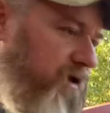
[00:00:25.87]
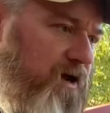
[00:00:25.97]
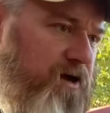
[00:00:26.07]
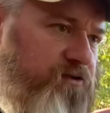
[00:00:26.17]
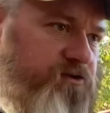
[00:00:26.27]

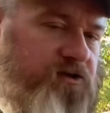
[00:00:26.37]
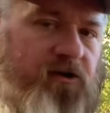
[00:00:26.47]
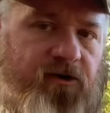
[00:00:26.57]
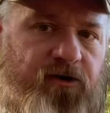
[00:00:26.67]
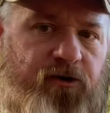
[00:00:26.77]
cage and
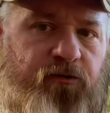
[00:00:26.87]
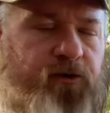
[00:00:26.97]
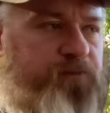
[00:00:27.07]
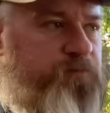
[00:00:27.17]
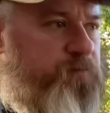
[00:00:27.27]
start a new
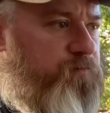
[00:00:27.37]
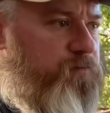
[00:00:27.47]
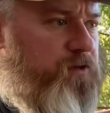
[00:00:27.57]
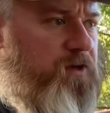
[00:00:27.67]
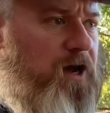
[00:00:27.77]
one.
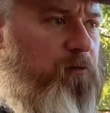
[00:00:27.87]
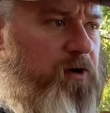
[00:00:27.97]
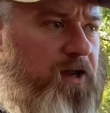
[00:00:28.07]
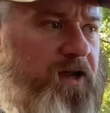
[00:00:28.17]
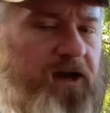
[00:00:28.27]
I
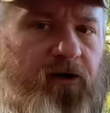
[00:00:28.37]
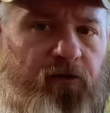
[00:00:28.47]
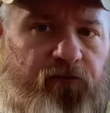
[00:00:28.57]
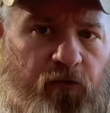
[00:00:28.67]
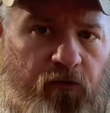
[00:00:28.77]
went ahead our
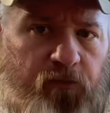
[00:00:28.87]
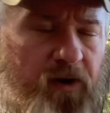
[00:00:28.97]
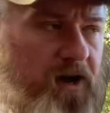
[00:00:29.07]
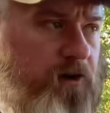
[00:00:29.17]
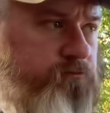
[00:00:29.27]
fourth
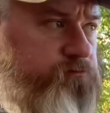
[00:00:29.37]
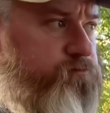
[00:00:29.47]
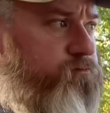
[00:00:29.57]
pile